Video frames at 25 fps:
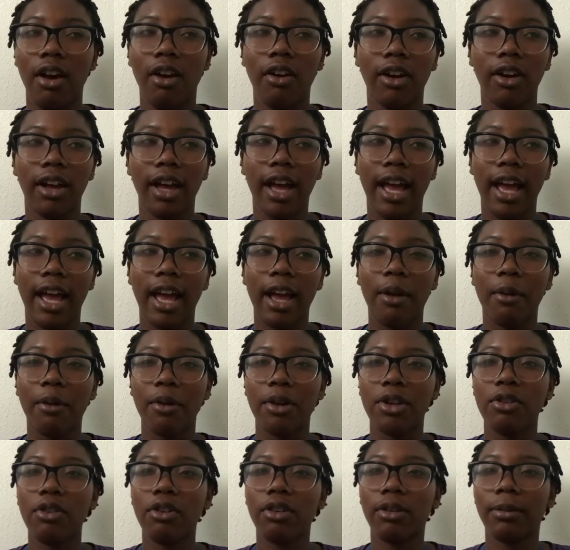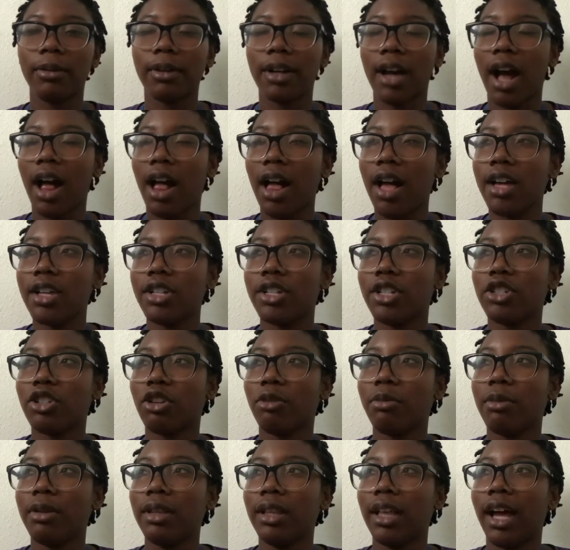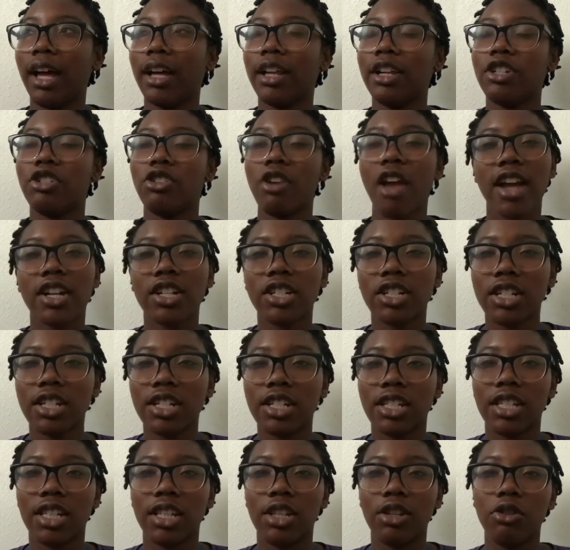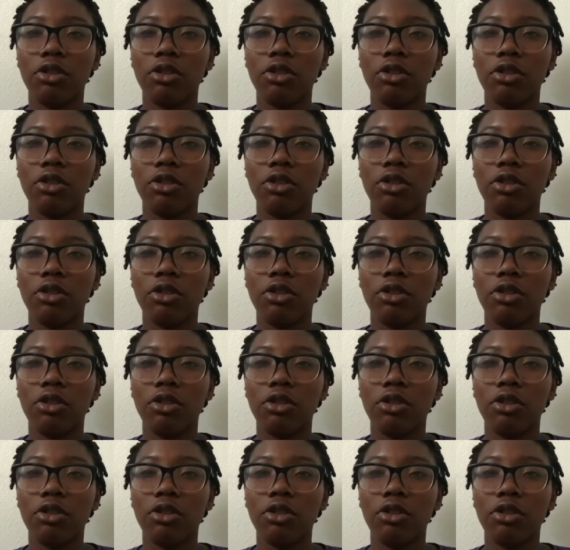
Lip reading: Okay, when you go to college, there's gonna be a lot of distractions.